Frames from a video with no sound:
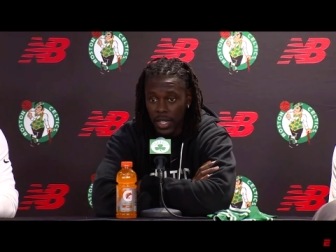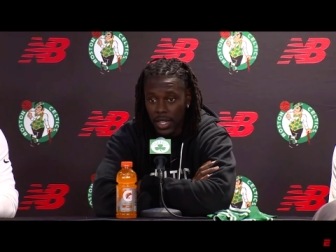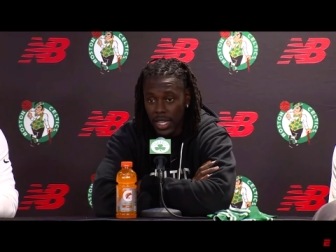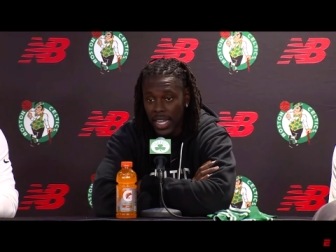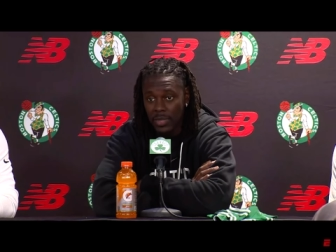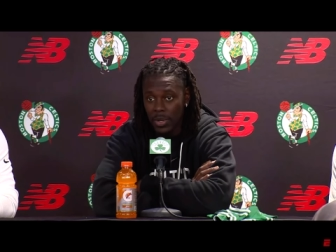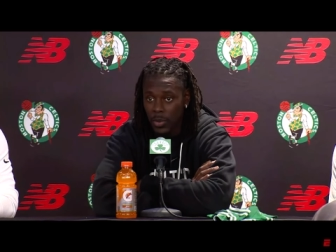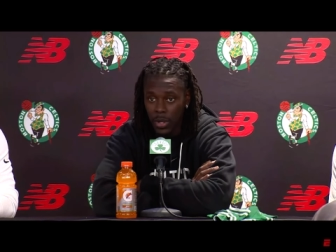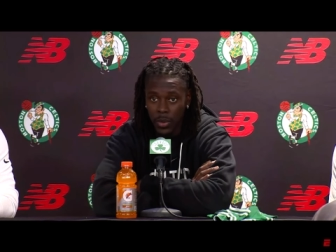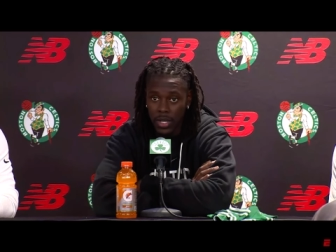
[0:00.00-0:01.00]
Uh, it has been a
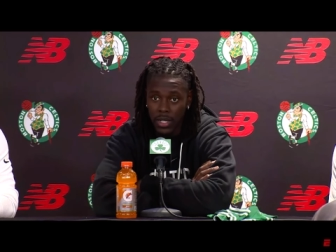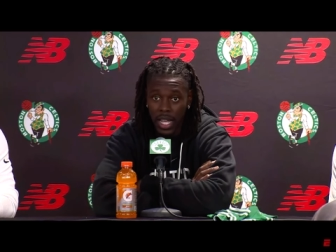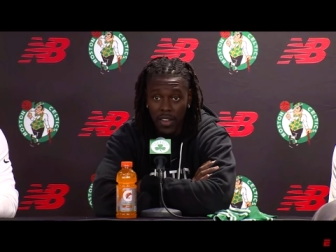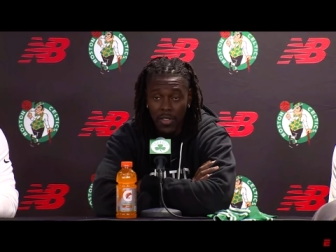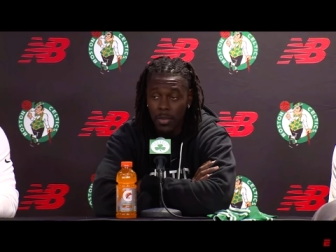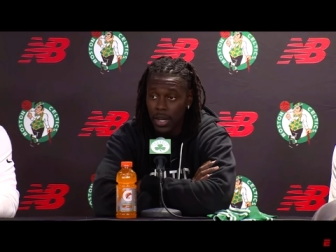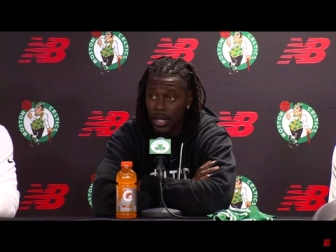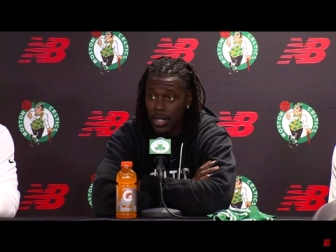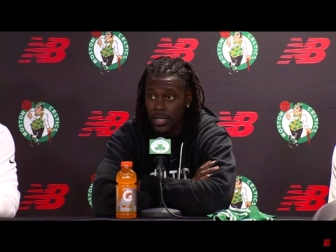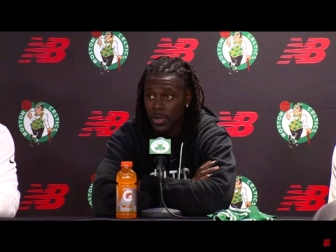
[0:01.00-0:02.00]
whirlwind. Everybody
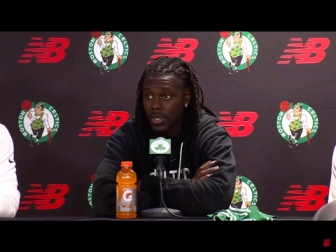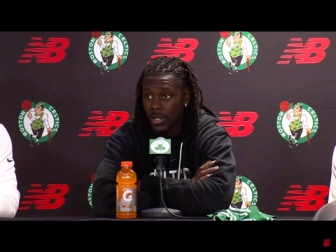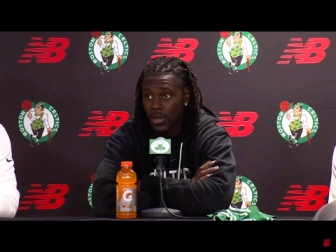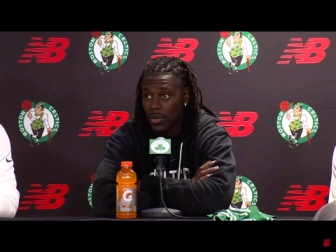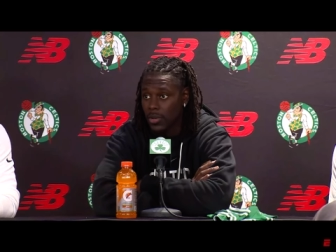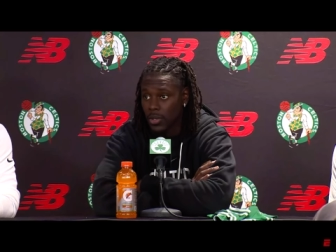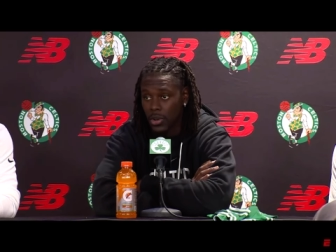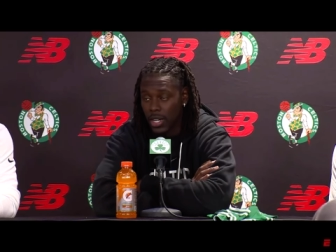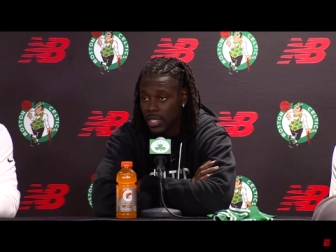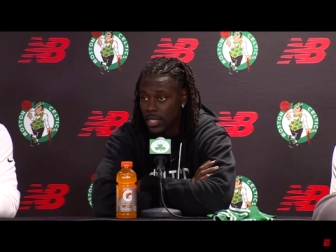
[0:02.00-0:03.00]
here has been so
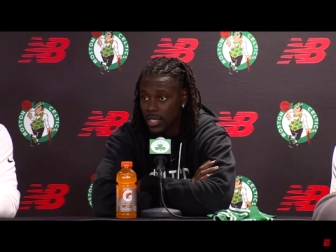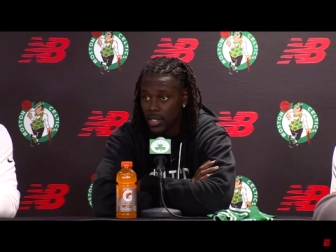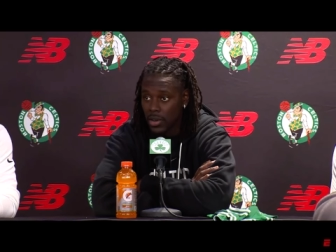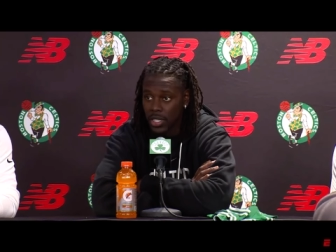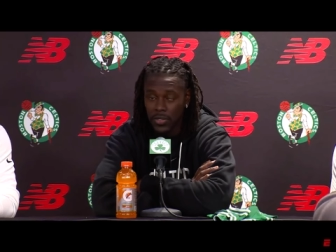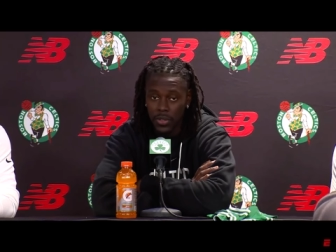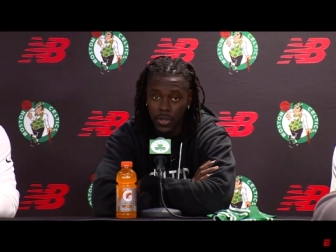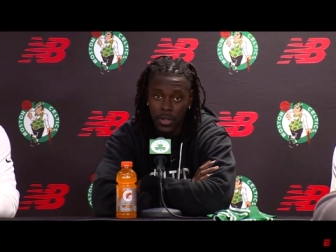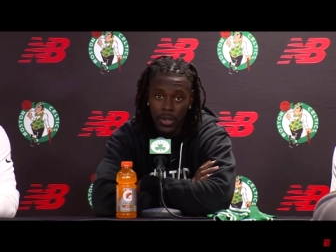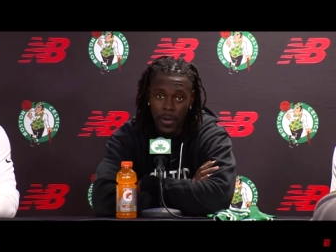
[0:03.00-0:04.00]
gracious and
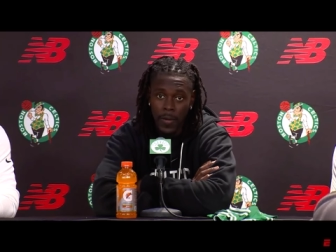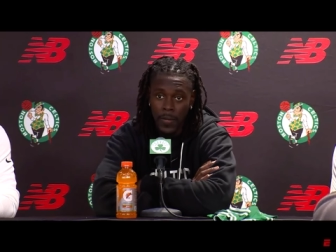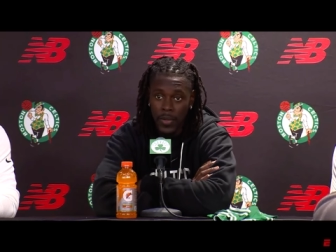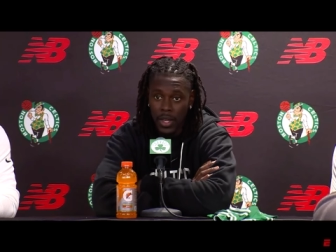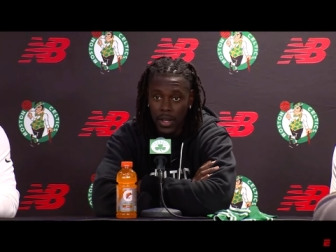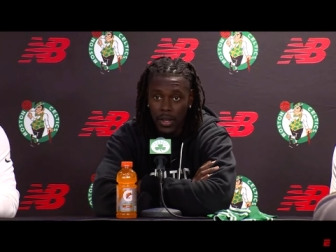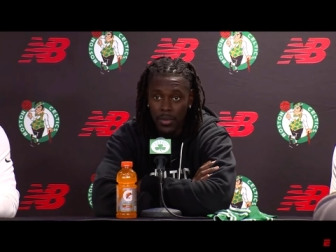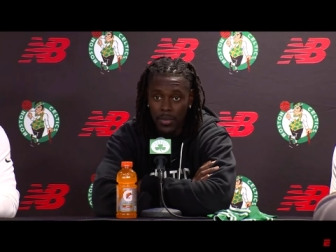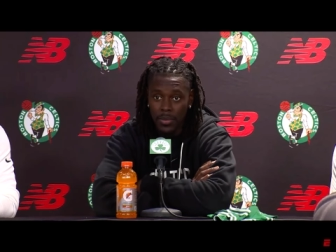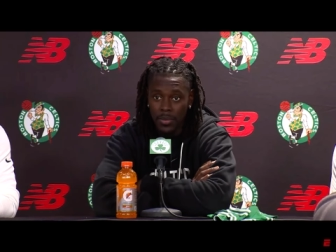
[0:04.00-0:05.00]
graceful.
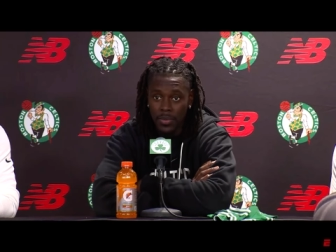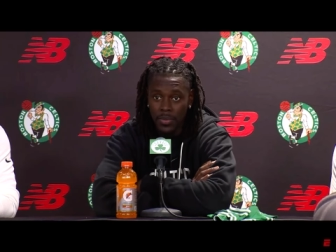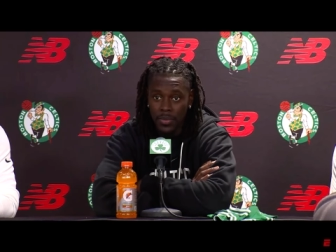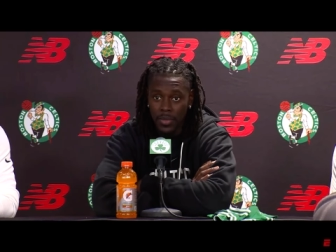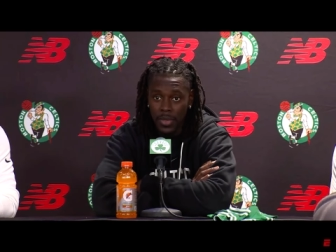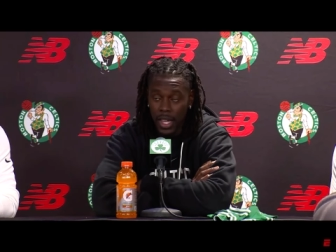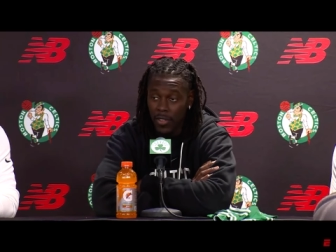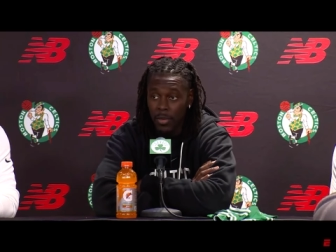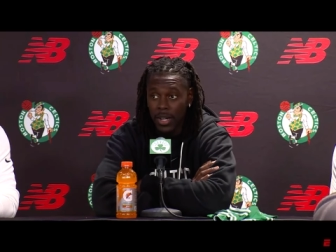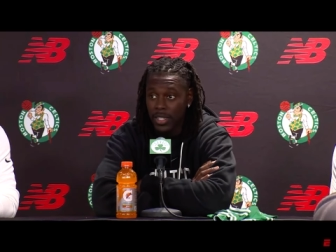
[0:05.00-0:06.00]
Um,
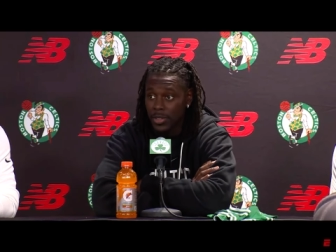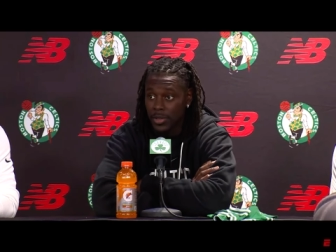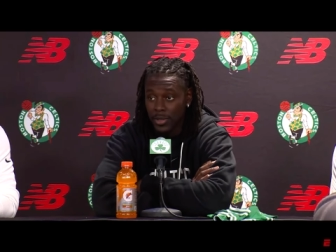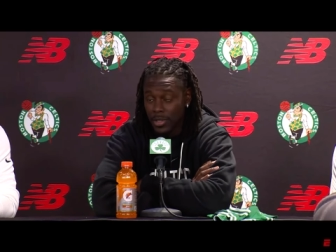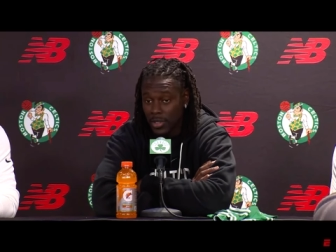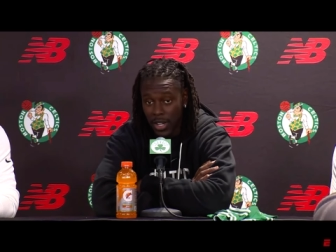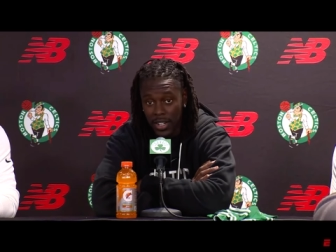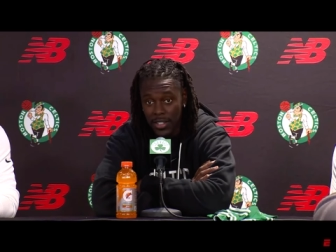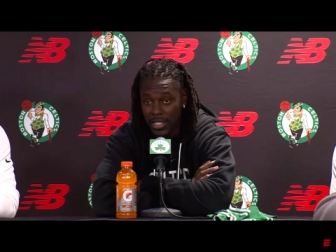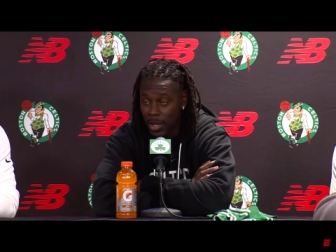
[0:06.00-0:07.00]
everybody's
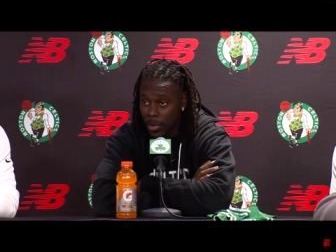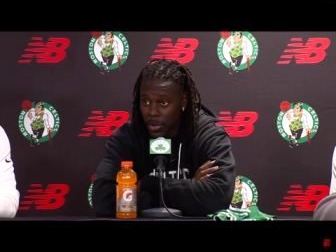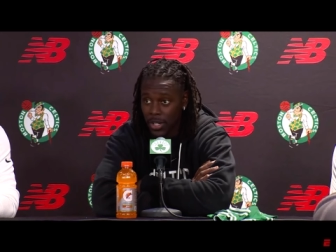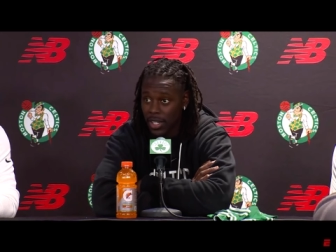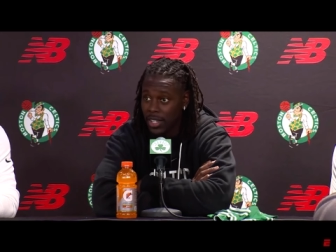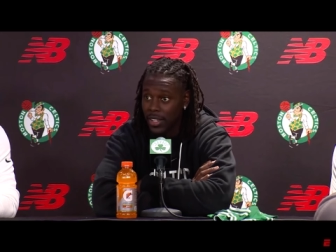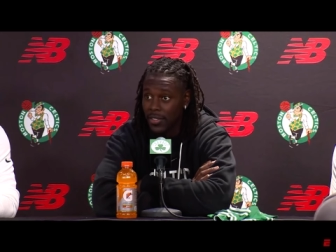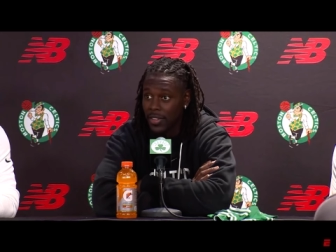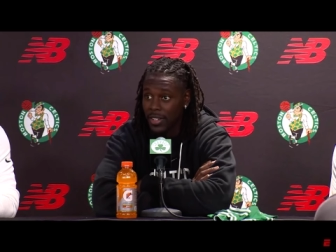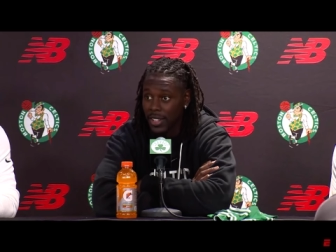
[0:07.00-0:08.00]
tried to tell me where to
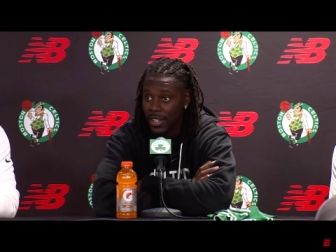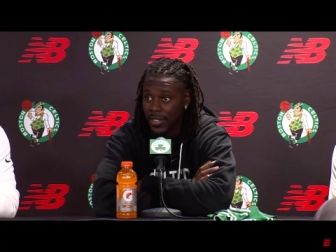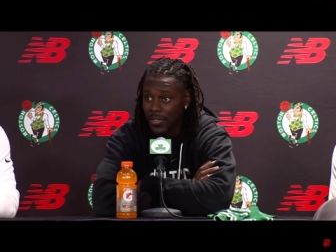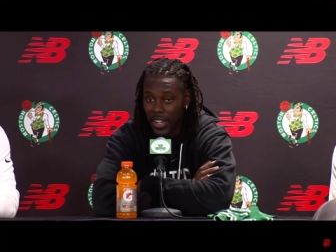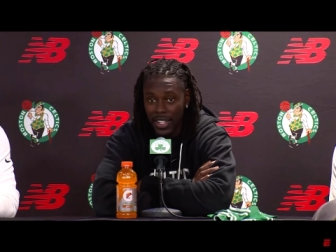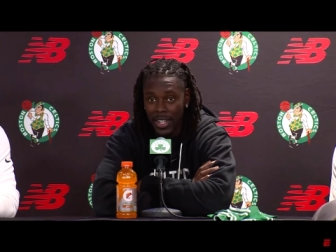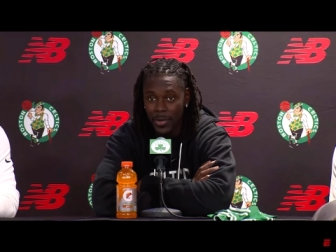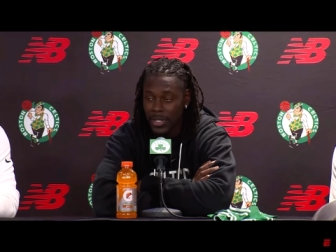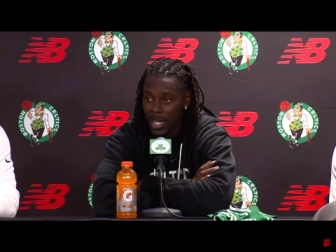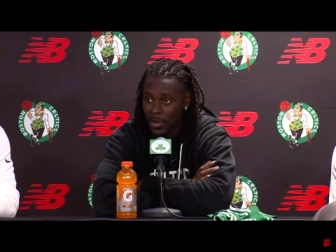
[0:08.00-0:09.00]
live and, and, find out
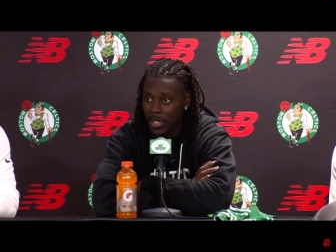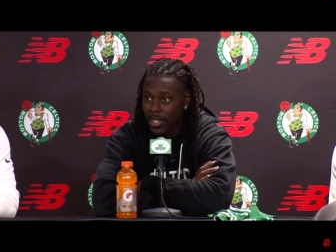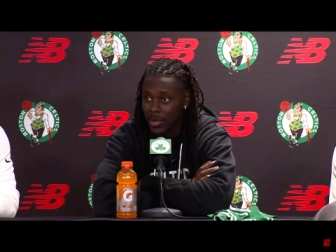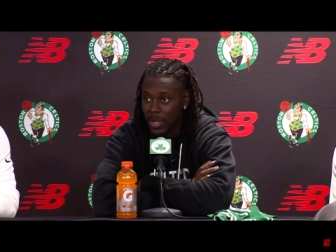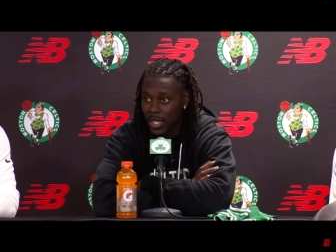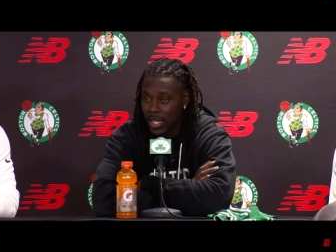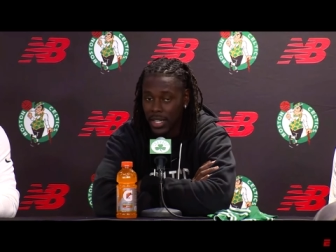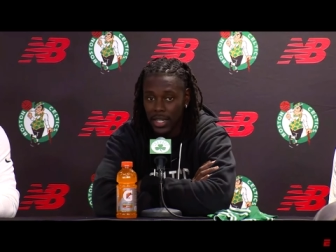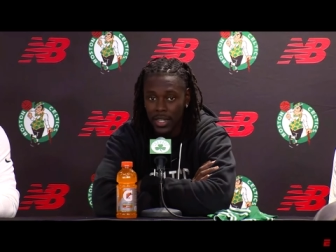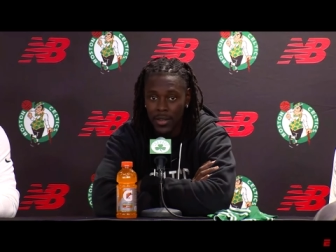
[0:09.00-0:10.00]
what neighborhood to be
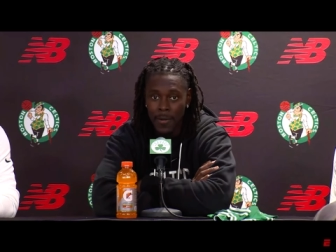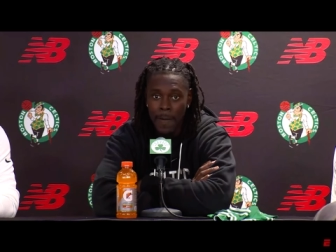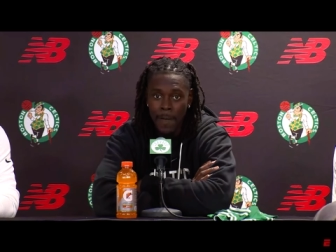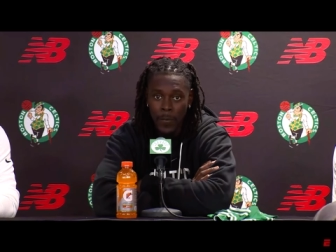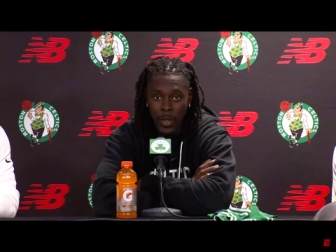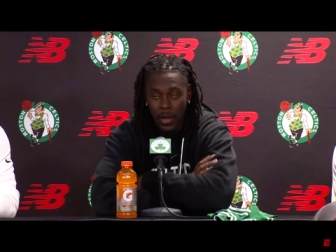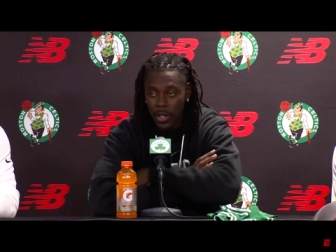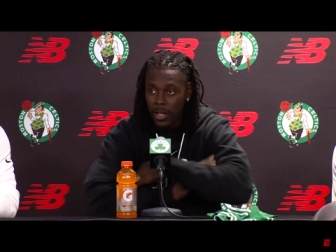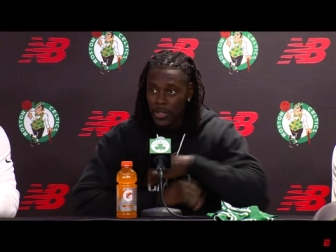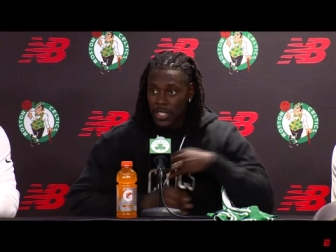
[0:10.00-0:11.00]
in and how
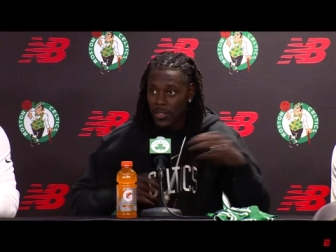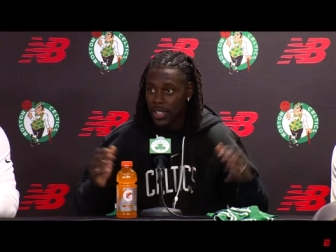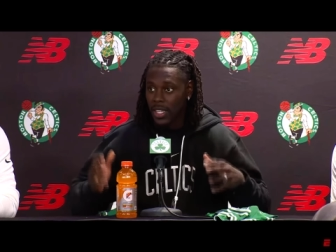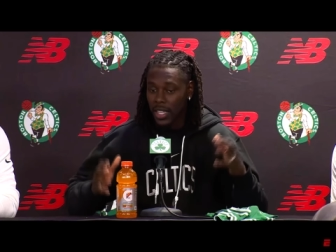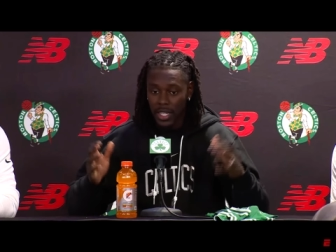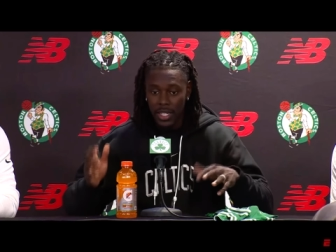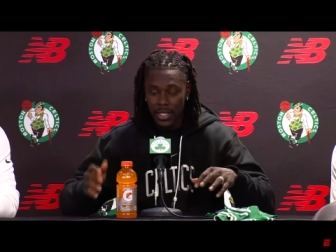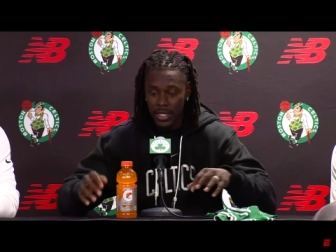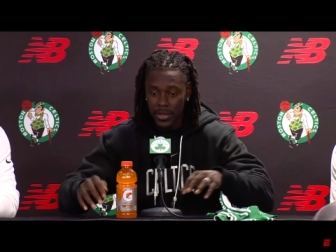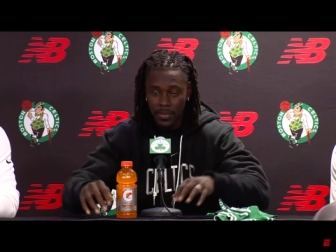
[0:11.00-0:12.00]
close everything
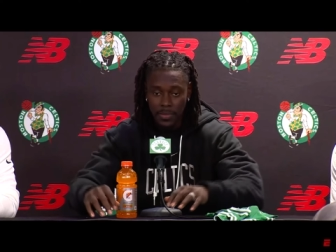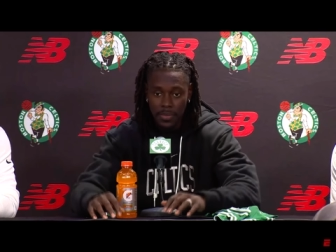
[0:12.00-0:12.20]
is. And